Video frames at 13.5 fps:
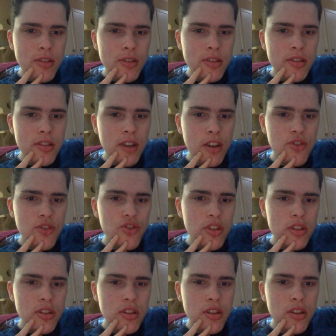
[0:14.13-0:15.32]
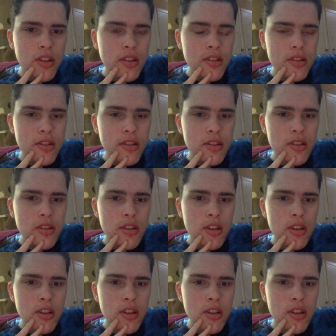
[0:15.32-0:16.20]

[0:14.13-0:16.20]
It's not just these